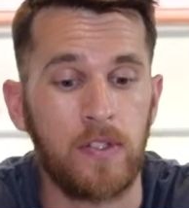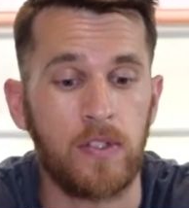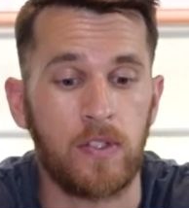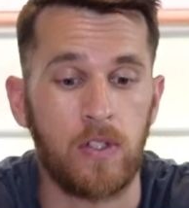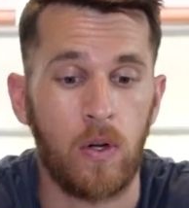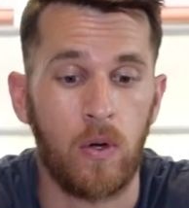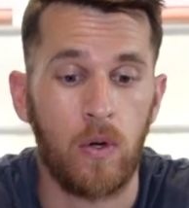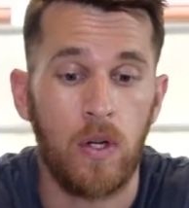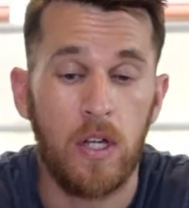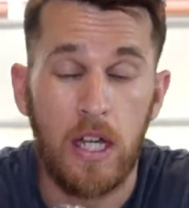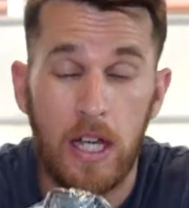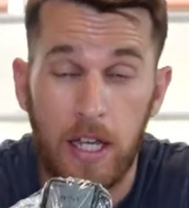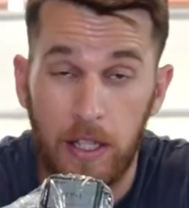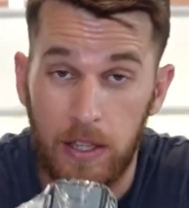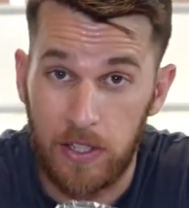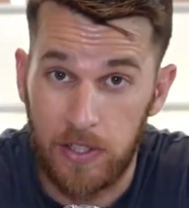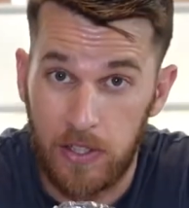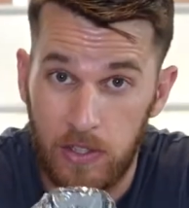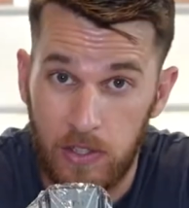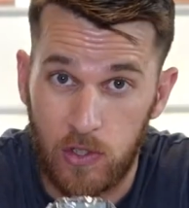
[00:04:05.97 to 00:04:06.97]
So
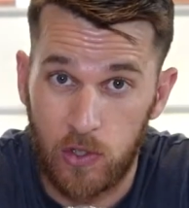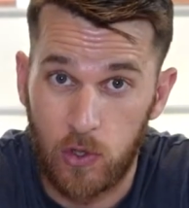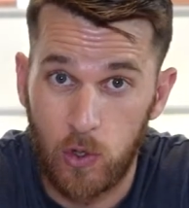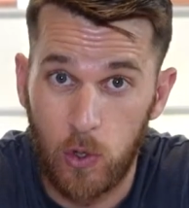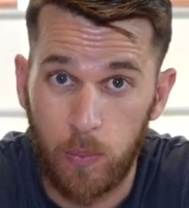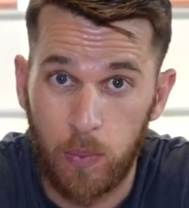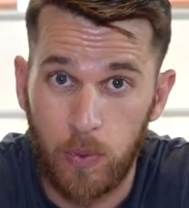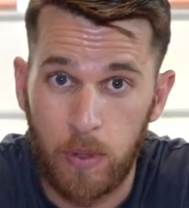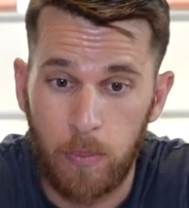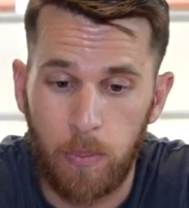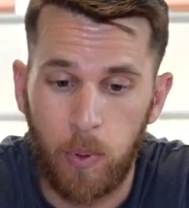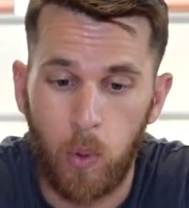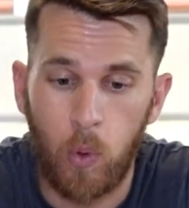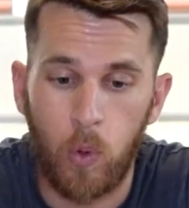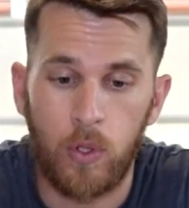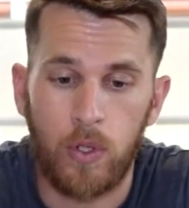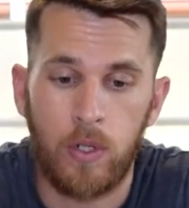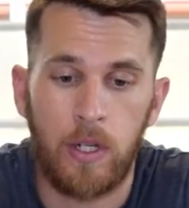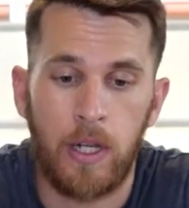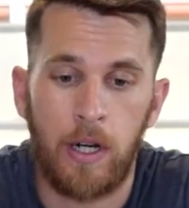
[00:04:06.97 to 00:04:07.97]
this is super
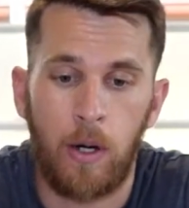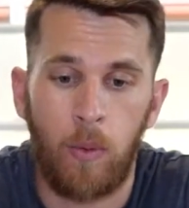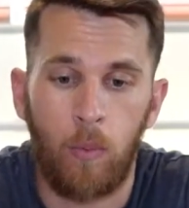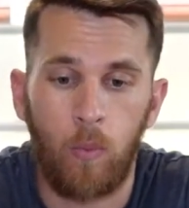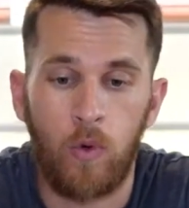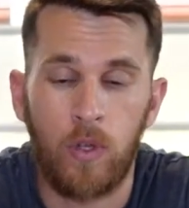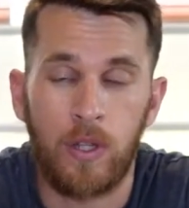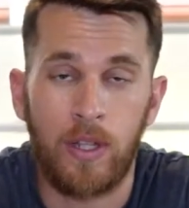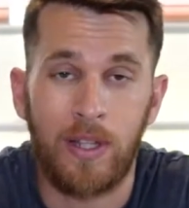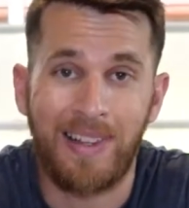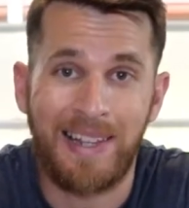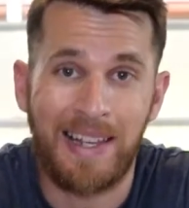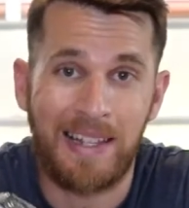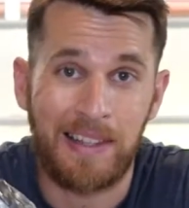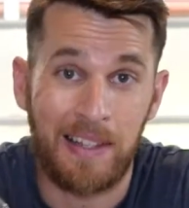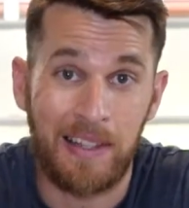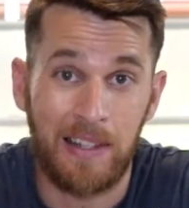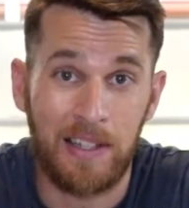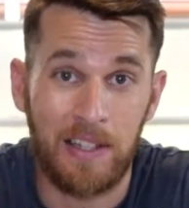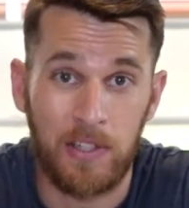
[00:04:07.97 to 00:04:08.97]
important, and I'm really glad
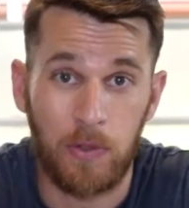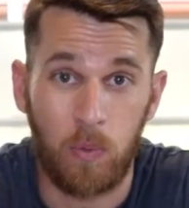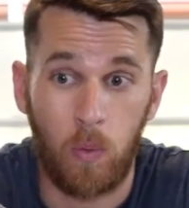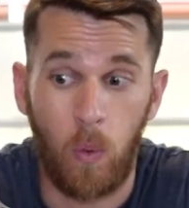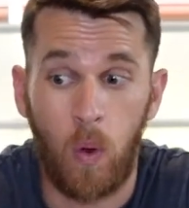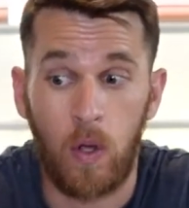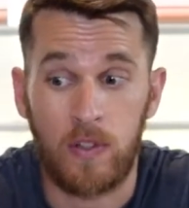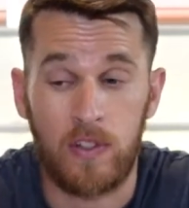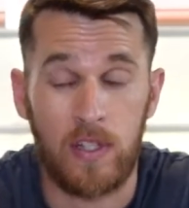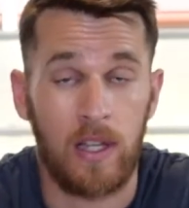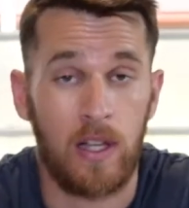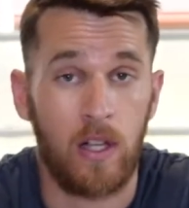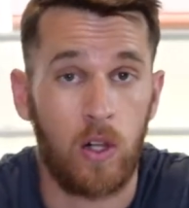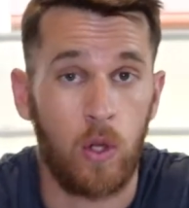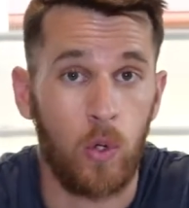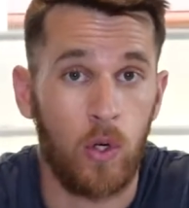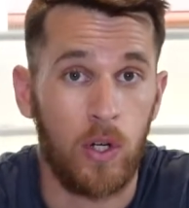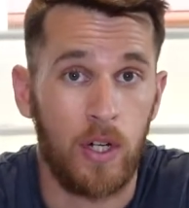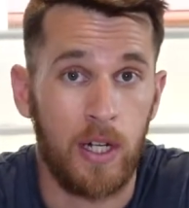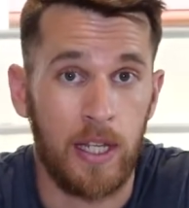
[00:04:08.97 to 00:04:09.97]
that this was
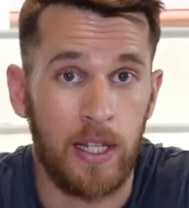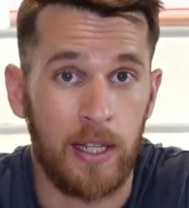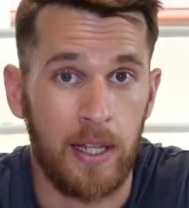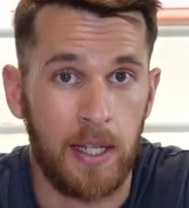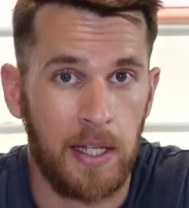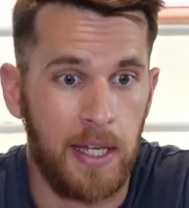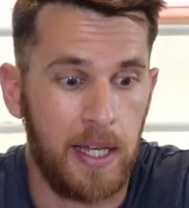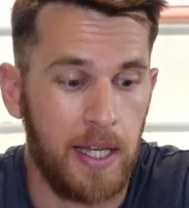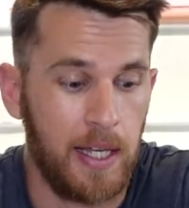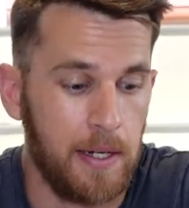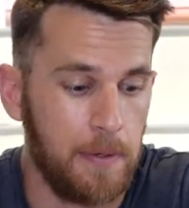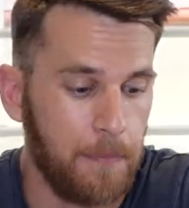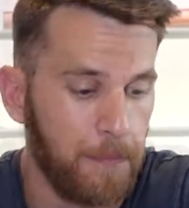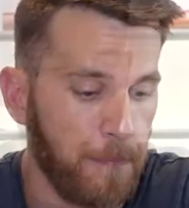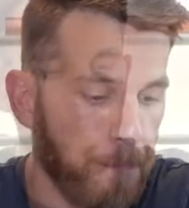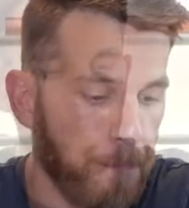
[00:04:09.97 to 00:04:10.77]
included in the kit.